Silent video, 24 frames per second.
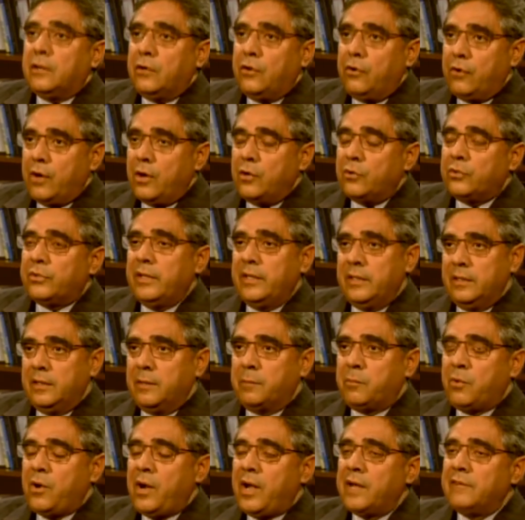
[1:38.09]
growth in
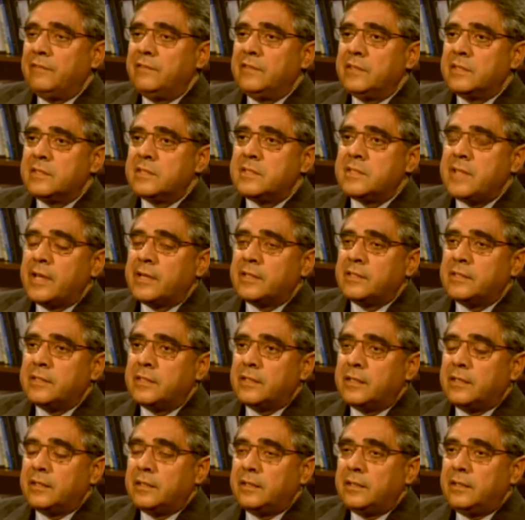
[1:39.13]
the private
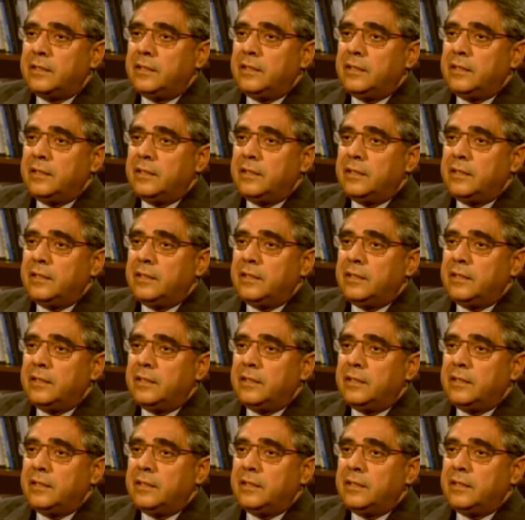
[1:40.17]
sector.